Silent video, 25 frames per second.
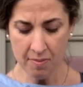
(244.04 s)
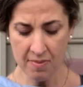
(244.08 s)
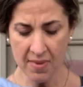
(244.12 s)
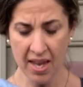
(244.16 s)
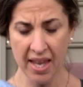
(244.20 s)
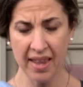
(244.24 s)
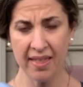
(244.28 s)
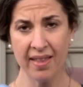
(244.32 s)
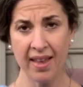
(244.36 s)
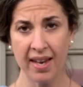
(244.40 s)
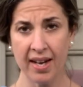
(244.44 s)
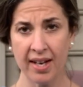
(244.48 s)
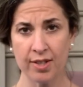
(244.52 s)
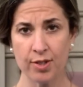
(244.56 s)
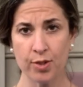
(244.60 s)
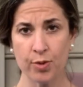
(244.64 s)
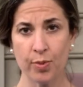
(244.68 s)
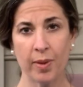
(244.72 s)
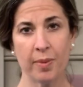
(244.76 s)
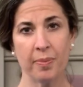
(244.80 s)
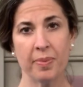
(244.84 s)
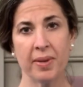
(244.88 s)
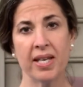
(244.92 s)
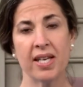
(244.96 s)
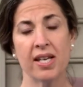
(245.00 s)
And then as we
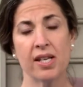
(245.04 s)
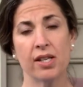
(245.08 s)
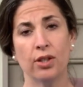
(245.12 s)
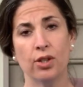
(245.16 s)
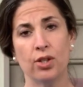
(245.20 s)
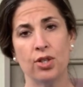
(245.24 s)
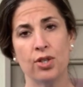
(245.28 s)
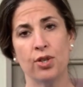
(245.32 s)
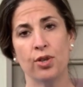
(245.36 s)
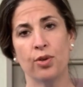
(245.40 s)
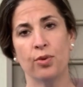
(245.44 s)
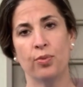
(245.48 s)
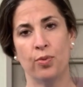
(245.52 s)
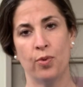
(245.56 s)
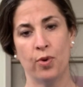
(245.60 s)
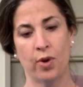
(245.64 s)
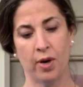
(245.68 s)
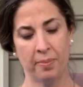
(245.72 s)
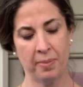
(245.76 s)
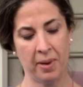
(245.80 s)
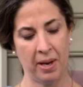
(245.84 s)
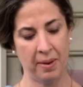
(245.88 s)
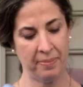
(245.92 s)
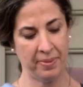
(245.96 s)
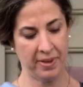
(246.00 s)
begin to
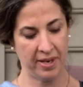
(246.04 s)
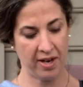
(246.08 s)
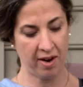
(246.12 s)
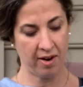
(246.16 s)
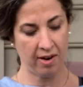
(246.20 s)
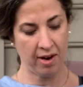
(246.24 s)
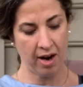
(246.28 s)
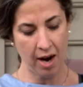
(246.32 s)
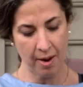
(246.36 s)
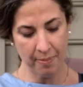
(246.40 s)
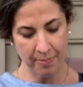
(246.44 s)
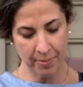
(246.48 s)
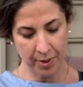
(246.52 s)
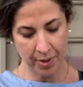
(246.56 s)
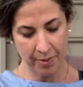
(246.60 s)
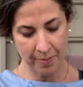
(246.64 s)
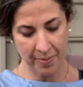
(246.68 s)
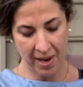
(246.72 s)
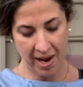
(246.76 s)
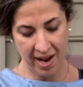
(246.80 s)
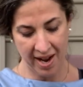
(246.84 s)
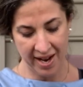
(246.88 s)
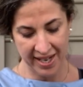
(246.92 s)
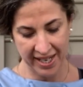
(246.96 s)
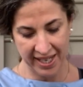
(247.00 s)
warm up in our upper
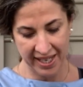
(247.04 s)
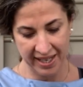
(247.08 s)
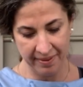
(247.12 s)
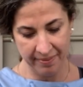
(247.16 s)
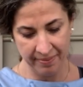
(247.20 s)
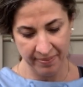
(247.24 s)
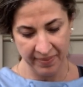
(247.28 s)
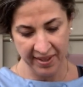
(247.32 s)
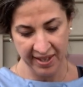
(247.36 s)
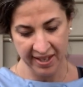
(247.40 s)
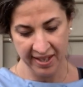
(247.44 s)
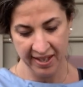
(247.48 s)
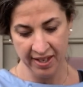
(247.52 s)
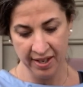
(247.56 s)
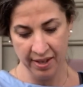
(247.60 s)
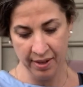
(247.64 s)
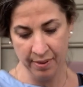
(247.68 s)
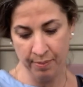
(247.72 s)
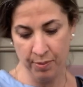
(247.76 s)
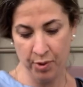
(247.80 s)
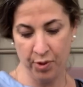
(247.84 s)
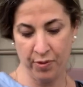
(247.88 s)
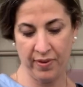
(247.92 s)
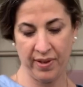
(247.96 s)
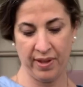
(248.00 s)
body,
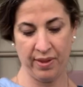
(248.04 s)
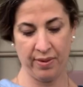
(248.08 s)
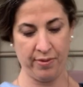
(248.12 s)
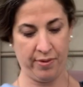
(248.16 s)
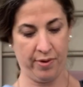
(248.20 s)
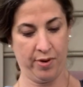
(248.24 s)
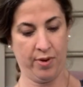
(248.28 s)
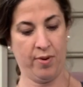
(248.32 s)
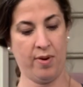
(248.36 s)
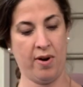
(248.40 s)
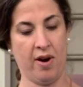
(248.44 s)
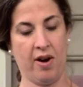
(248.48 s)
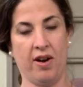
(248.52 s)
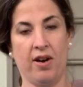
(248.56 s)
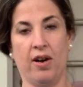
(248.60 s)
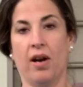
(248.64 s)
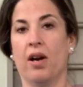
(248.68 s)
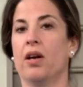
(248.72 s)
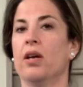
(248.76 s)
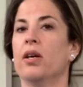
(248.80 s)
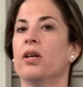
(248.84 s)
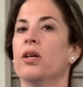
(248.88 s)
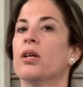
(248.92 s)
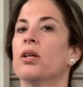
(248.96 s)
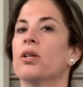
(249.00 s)
moving through our
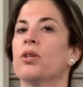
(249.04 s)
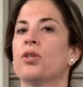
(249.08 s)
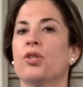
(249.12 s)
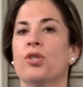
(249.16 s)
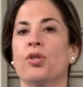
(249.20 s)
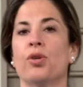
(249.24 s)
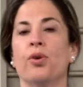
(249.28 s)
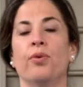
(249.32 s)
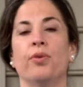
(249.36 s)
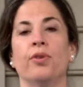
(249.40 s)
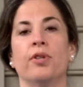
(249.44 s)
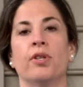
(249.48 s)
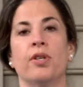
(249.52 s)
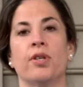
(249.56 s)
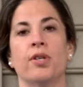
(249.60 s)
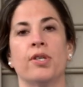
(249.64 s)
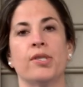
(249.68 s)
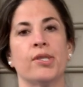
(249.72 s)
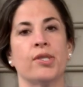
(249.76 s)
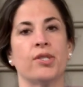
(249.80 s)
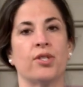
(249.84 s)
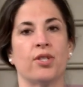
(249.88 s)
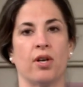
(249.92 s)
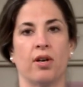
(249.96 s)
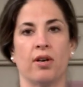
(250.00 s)

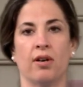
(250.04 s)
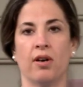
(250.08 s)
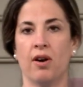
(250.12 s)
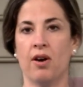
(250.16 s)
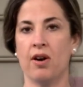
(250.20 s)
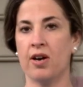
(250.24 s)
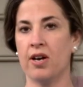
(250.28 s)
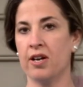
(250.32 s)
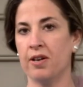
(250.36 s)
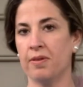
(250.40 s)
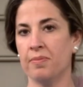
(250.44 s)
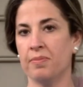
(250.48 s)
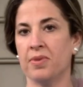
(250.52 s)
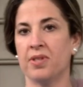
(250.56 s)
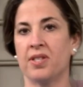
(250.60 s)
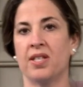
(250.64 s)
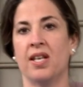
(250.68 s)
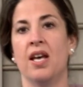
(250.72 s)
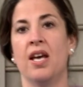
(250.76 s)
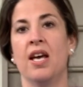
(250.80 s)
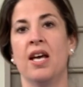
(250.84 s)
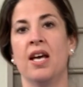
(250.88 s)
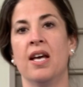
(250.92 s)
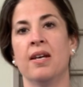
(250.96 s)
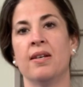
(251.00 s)
shoulders, our arms,
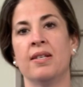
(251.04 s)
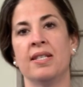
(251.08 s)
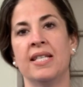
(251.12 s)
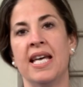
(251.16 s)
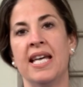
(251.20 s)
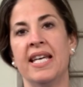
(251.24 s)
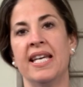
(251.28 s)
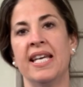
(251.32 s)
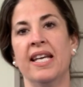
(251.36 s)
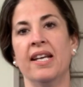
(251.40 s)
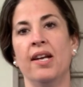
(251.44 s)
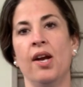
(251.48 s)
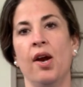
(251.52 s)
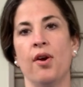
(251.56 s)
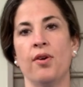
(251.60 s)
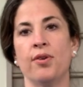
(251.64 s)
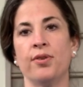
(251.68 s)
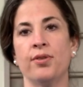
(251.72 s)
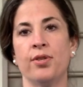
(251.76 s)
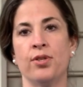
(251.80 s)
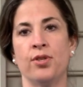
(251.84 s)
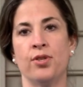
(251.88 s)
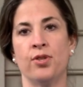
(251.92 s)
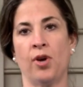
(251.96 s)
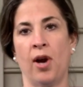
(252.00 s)
taking our
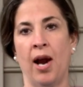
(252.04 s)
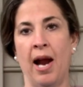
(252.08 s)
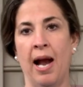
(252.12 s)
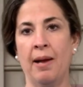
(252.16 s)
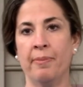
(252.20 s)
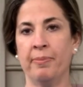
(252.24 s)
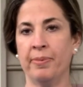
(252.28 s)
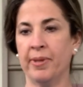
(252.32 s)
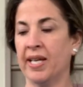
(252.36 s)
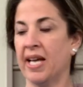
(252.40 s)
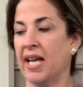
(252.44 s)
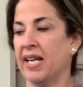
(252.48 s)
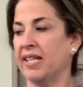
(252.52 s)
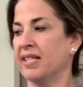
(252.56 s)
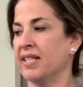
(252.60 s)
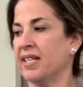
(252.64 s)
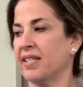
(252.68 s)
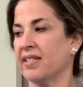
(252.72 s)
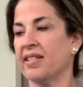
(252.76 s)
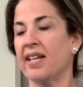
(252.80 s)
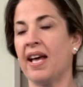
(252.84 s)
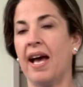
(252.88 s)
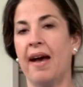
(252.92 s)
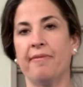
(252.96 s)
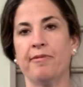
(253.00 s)
strap, again,
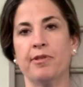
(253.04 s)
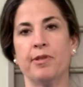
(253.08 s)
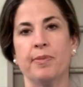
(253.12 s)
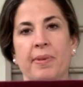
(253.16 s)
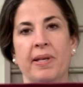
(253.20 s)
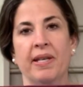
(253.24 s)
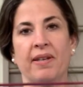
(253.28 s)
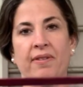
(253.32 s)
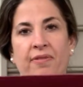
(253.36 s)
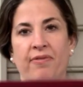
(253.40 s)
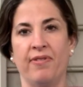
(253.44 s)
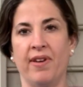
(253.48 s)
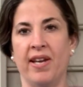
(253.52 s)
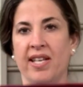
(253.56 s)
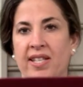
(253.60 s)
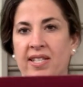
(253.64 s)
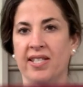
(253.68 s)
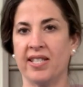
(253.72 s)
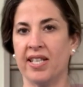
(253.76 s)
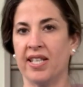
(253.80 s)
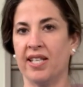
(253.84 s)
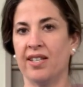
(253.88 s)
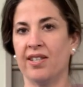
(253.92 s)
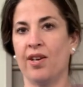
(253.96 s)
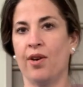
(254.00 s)
doesn't have to be
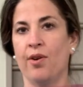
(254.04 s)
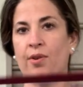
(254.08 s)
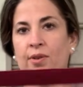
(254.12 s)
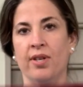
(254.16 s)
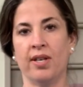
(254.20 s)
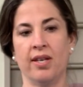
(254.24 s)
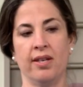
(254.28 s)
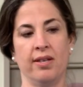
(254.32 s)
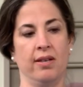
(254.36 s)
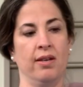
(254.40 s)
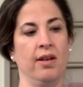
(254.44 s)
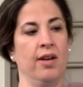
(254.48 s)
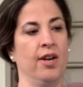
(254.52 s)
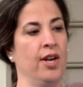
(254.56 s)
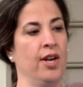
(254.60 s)
fancy yoga